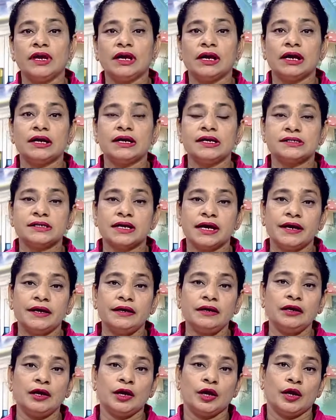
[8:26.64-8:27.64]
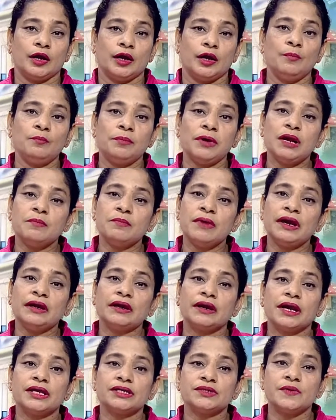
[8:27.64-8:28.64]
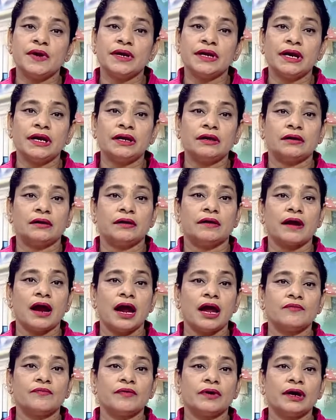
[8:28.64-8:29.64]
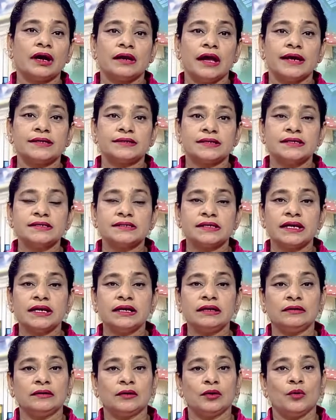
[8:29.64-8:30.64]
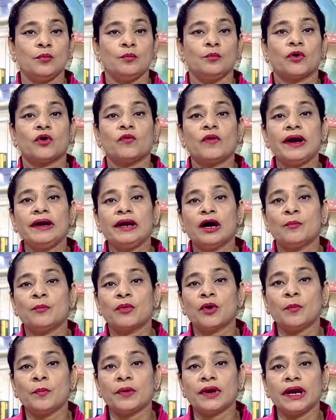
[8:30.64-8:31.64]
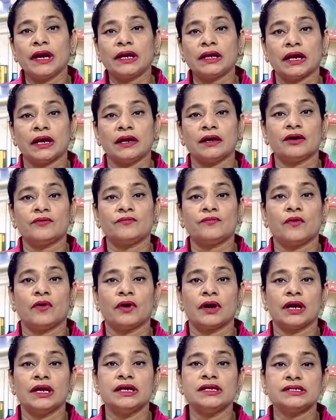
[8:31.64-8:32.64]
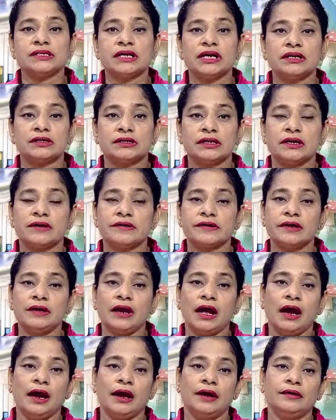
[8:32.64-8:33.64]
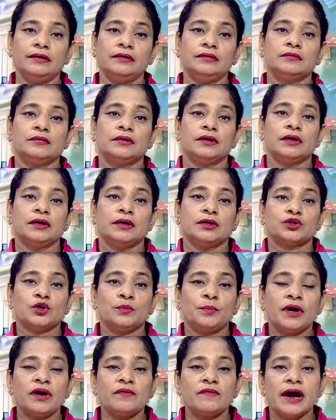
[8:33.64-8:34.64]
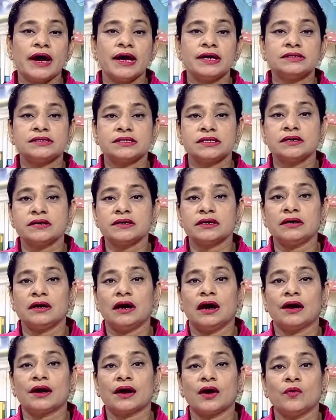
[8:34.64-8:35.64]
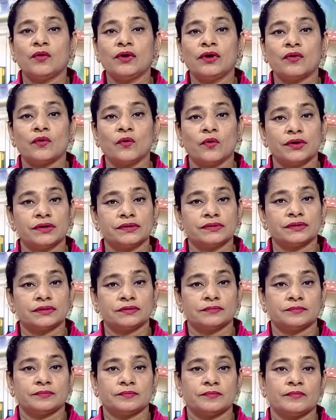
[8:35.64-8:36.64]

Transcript: vehicle design, implement graduated driver licensing, provide appropriate care for injured children and supervise children around roads.